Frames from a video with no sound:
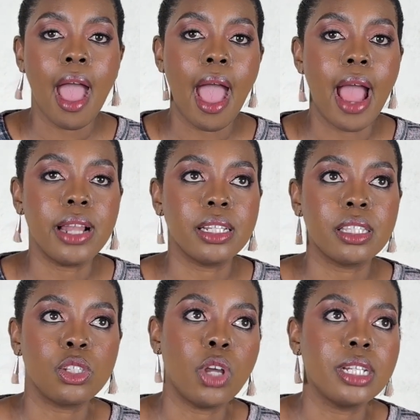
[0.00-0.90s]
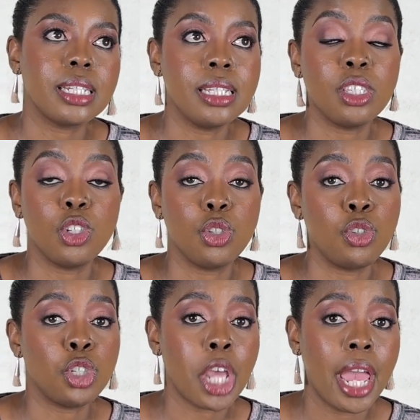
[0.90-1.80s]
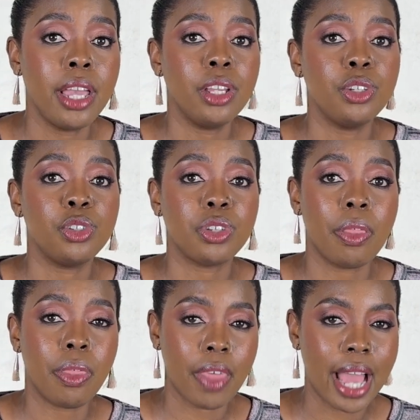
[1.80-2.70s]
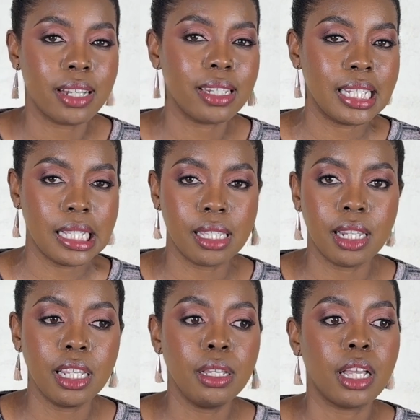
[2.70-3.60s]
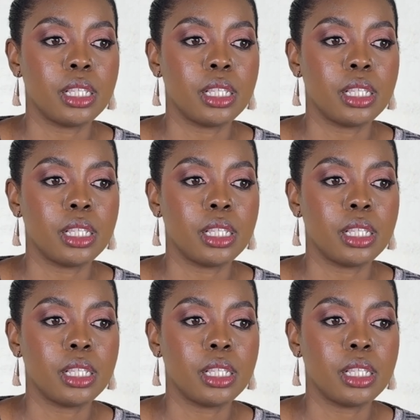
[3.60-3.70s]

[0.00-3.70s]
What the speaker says: and it's not easy to change that easily,